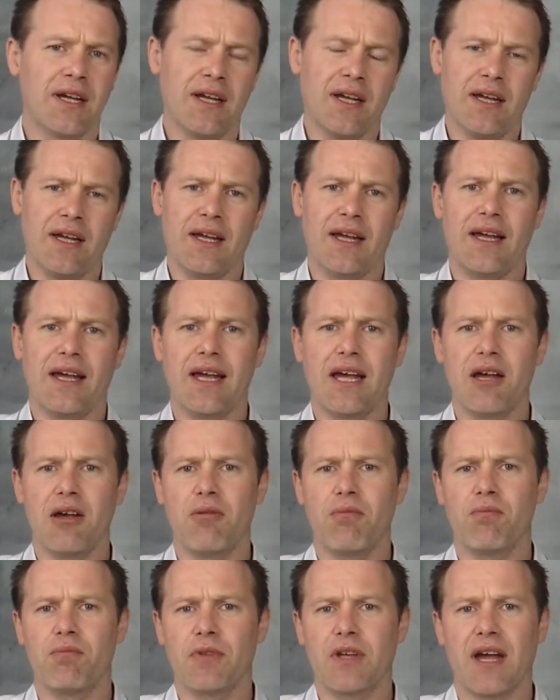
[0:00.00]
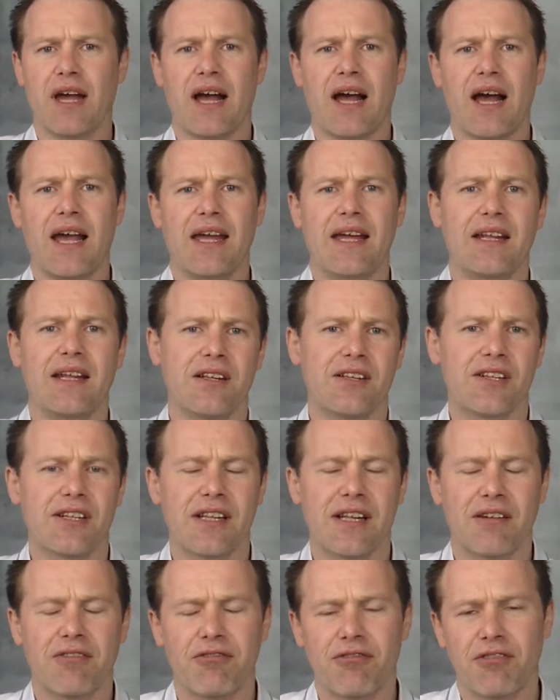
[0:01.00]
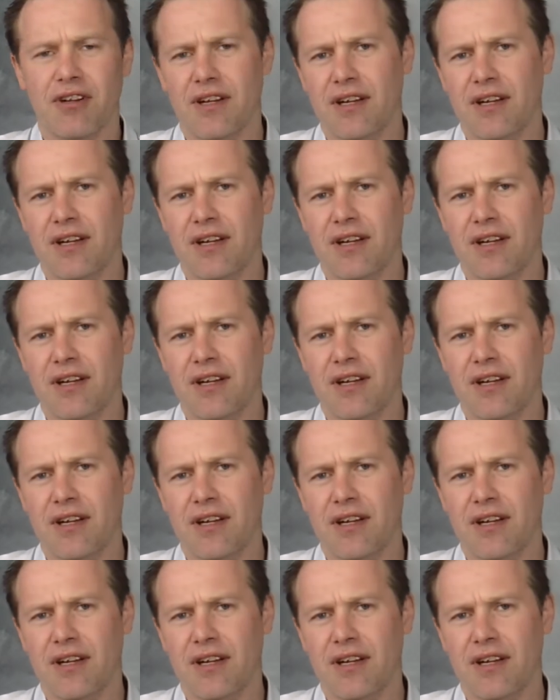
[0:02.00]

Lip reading: your hyenas in Africa,